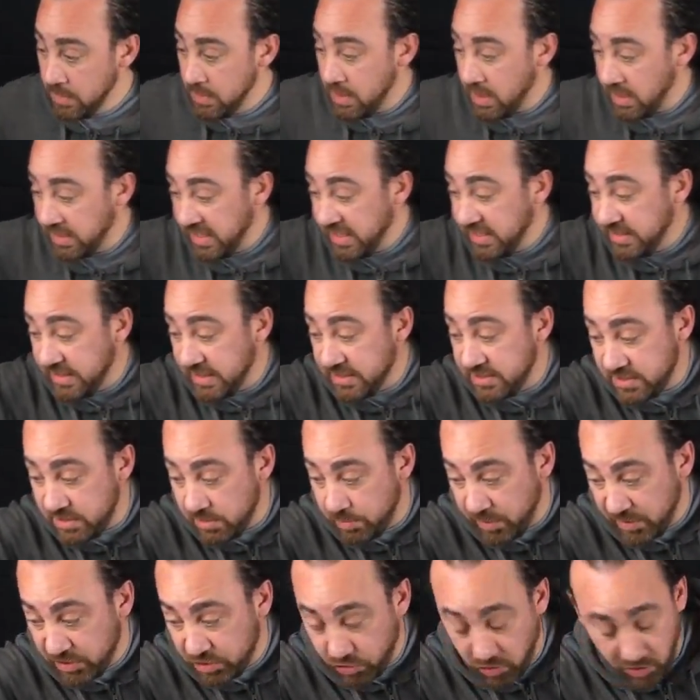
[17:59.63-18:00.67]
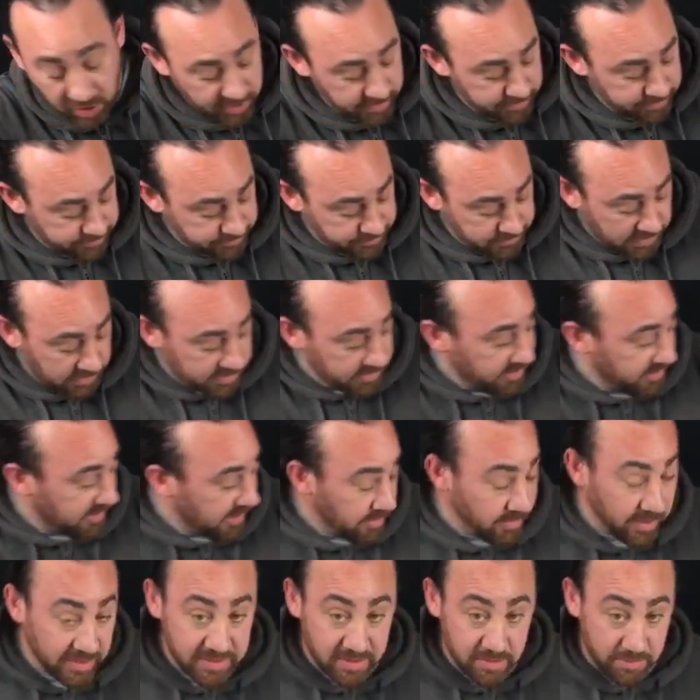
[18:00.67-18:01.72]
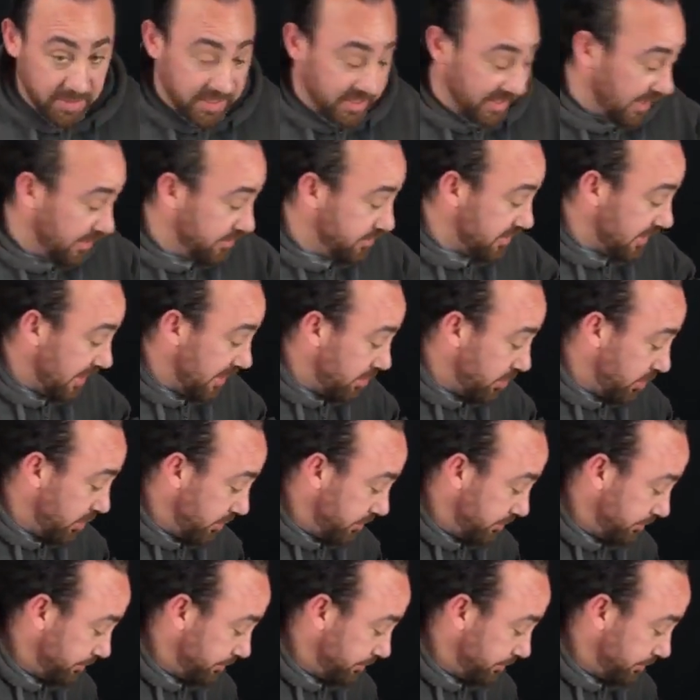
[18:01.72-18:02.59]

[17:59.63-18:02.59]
I need this to be dry. I'm going to go under my close-up